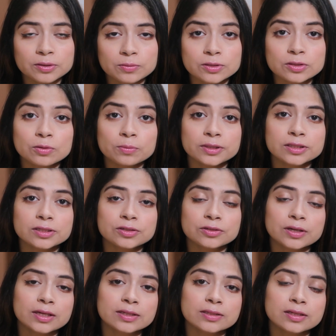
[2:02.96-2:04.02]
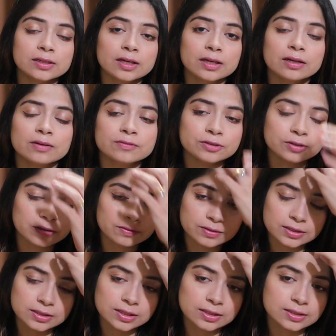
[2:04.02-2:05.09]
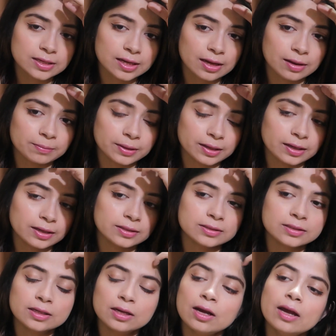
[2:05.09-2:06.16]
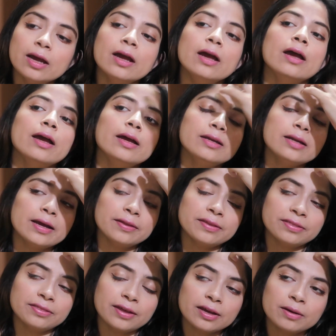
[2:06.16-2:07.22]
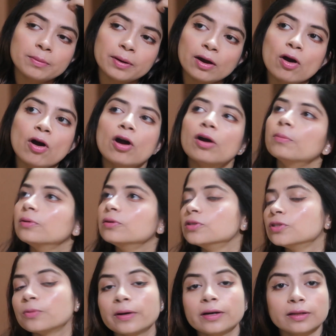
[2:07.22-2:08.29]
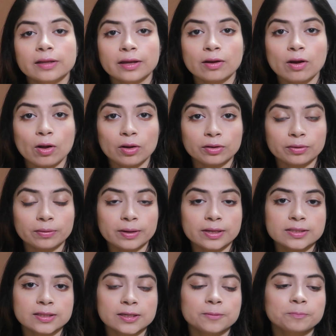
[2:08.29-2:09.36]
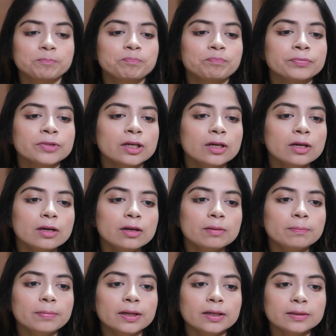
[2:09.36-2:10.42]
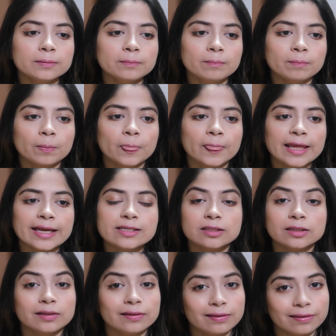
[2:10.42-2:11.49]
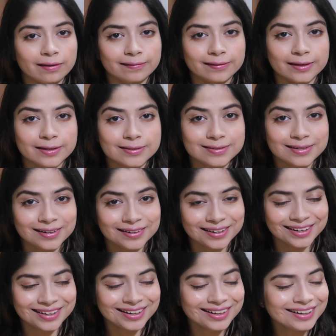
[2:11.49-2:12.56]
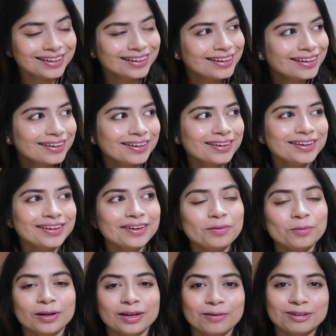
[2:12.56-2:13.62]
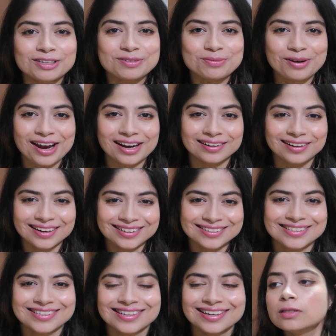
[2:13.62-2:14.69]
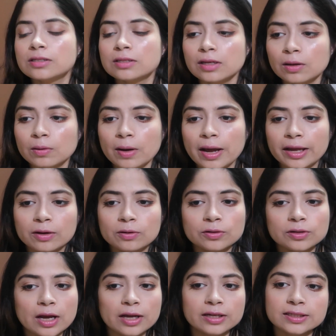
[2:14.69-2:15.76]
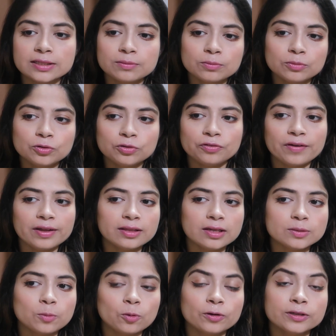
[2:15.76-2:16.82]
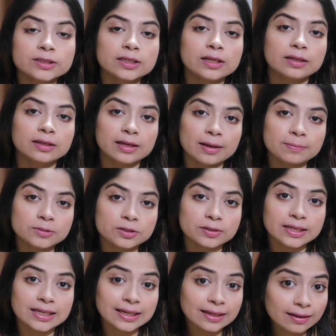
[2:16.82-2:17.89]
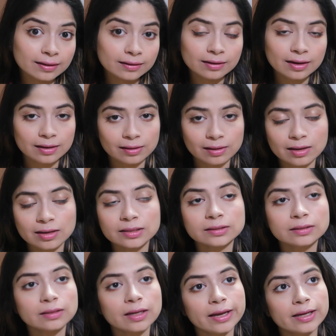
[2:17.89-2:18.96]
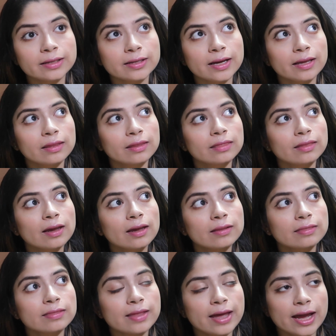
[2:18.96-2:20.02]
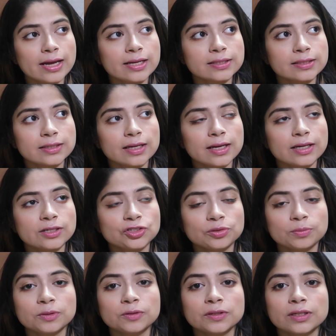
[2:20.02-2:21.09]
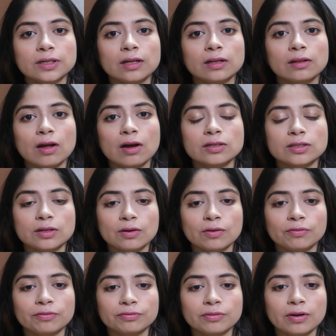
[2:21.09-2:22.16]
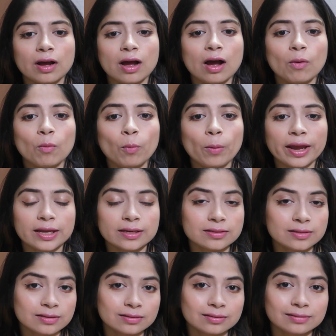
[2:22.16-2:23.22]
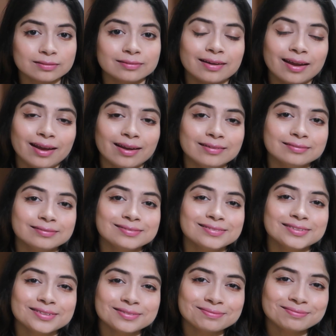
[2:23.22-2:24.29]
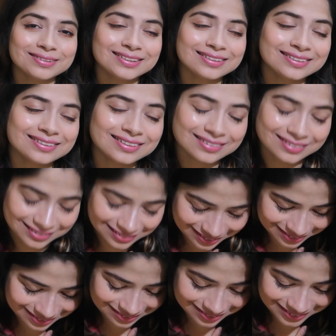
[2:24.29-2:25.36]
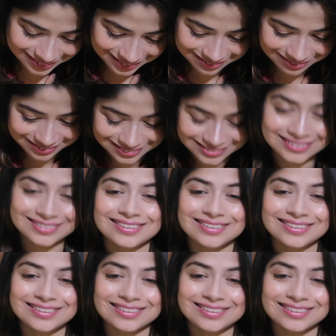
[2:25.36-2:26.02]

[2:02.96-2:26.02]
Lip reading: it was so much stress that I have to give this exam, and I think my hormones were like all crazy. But it's a good thing that I started when I was pregnant. So I didn't move at that point, and I kept on eating a lot, and I think that attributed a lot of our weight gain to me. And I feel